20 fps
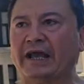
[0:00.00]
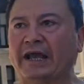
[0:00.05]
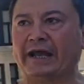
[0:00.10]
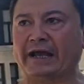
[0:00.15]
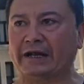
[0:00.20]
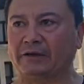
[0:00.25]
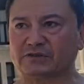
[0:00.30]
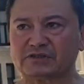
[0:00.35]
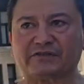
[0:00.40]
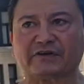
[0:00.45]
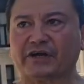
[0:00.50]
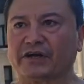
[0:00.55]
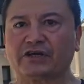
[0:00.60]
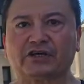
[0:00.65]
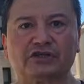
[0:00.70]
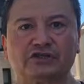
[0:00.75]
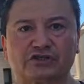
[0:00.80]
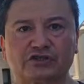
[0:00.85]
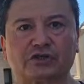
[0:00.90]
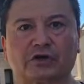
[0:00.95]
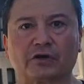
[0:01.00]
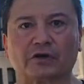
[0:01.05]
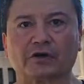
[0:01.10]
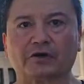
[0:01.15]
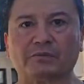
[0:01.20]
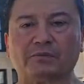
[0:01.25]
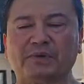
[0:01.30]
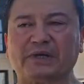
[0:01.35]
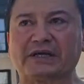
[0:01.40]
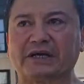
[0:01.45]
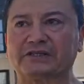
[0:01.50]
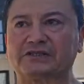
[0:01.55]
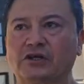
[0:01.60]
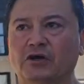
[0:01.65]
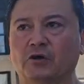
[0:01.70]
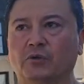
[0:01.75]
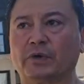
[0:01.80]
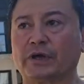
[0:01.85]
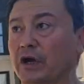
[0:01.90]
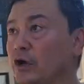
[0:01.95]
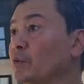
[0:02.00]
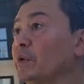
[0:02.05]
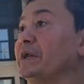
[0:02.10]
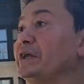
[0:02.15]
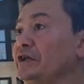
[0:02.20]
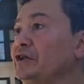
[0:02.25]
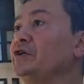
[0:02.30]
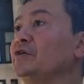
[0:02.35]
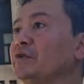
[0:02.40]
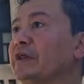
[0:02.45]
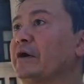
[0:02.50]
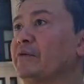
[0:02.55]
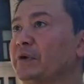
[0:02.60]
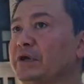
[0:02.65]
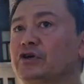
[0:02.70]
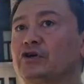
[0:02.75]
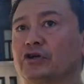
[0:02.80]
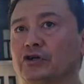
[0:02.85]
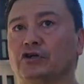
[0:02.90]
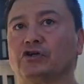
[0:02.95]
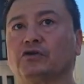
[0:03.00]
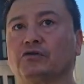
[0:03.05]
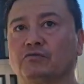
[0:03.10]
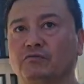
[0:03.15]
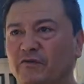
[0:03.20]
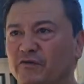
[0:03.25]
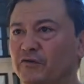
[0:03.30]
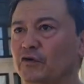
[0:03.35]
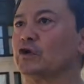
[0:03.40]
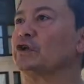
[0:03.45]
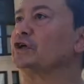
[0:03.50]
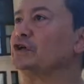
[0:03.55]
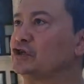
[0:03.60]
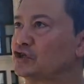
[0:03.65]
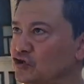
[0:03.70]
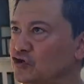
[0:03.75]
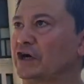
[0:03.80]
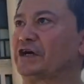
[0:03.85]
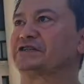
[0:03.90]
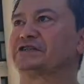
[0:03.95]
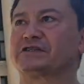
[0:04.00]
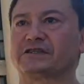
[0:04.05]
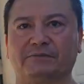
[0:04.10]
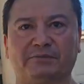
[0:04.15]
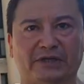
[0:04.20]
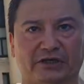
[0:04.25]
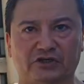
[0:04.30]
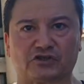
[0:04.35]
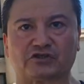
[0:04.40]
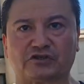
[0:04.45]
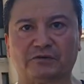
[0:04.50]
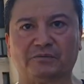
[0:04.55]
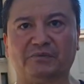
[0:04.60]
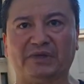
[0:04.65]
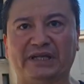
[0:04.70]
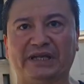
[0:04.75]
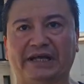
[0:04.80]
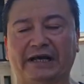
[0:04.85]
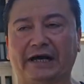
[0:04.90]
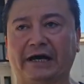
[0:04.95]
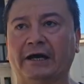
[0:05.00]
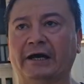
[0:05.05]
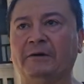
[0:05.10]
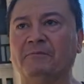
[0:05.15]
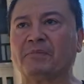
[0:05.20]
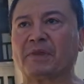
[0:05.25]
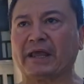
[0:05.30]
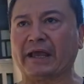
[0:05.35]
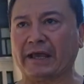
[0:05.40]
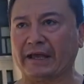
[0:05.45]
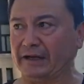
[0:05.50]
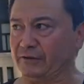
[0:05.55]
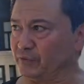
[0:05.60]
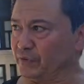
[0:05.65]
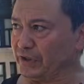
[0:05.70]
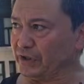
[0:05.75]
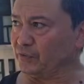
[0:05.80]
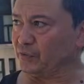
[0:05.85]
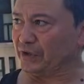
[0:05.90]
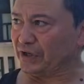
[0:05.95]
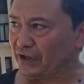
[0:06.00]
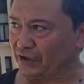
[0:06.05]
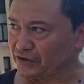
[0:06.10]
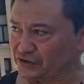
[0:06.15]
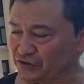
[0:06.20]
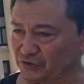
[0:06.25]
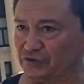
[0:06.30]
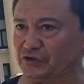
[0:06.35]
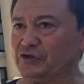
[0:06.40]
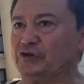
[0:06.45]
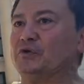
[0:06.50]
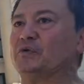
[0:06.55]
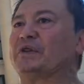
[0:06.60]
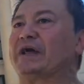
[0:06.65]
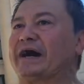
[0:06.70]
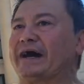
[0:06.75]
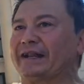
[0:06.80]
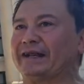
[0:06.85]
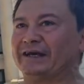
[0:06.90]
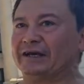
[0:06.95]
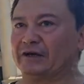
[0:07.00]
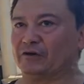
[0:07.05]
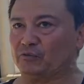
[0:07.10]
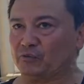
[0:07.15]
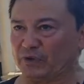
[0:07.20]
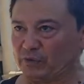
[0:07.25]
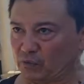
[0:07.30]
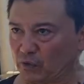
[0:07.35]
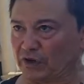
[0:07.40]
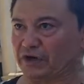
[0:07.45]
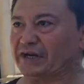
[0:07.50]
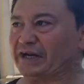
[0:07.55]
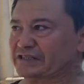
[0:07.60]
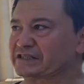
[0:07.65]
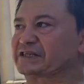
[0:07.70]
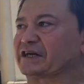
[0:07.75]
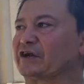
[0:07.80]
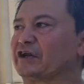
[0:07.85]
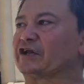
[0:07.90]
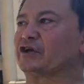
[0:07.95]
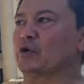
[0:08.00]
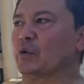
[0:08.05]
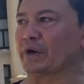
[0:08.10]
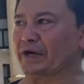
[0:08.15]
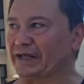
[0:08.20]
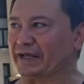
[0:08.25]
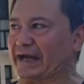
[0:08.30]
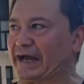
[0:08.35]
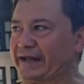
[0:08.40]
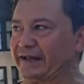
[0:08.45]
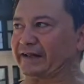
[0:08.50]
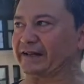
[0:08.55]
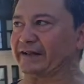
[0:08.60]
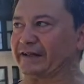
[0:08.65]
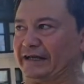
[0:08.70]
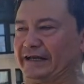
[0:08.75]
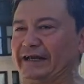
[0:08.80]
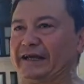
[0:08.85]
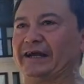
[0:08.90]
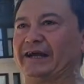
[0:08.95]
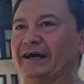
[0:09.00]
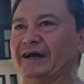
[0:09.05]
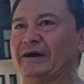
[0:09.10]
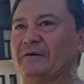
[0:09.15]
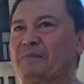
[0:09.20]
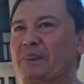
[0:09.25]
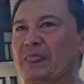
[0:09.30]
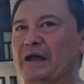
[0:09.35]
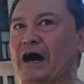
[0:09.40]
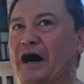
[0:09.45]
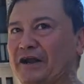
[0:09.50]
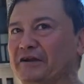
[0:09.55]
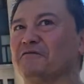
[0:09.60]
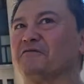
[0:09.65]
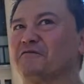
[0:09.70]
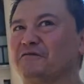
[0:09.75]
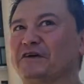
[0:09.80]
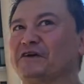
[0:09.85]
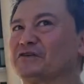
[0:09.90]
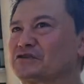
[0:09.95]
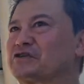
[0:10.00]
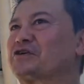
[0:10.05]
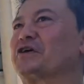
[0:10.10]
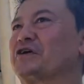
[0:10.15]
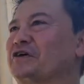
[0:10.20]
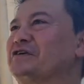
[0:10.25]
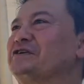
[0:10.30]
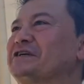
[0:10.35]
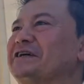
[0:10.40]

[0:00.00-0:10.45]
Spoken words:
And I was very concerned because we already knew that we couldn't fully trust the mainstream media. And we also knew that we weren't necessarily going to get the unfiltered